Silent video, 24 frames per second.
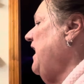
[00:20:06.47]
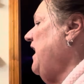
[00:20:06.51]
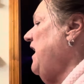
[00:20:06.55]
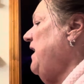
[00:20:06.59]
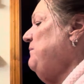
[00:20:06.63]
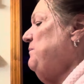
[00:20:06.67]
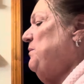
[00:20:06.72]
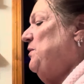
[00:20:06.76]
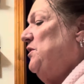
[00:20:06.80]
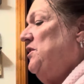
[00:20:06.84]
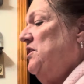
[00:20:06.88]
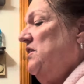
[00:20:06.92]
I
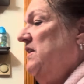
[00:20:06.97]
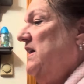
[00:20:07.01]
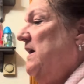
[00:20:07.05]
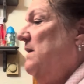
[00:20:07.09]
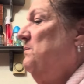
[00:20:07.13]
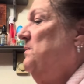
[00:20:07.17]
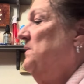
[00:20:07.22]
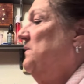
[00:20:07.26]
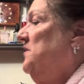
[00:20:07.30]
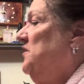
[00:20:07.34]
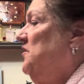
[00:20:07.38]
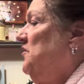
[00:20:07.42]
put it
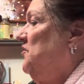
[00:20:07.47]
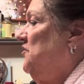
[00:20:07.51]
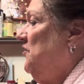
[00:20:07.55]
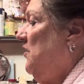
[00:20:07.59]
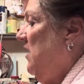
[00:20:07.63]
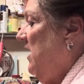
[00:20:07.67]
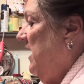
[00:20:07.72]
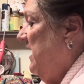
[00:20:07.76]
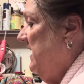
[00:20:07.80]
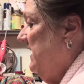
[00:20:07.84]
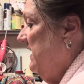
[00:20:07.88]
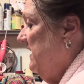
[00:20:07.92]
up to
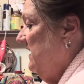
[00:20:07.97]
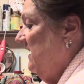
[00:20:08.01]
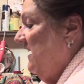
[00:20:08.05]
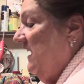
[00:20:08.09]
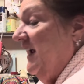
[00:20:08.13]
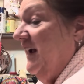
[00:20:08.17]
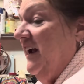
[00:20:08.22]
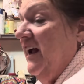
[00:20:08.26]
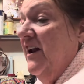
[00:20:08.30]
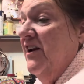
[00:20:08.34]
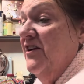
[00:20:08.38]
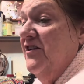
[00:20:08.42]
dry it. I
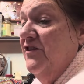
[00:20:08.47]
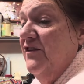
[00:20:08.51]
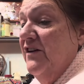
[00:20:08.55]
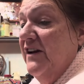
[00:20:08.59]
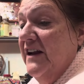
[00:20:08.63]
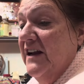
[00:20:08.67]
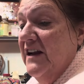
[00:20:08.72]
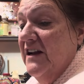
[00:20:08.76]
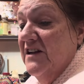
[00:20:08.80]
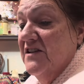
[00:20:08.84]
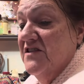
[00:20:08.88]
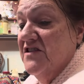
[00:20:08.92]
gotta do it
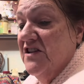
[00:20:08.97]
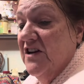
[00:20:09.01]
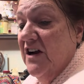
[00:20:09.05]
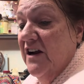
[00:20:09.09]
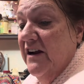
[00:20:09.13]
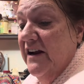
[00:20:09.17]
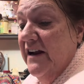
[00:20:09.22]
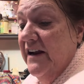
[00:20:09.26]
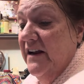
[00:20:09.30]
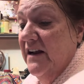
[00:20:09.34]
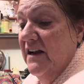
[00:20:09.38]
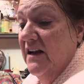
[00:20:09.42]
again,
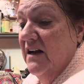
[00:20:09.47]
sorry.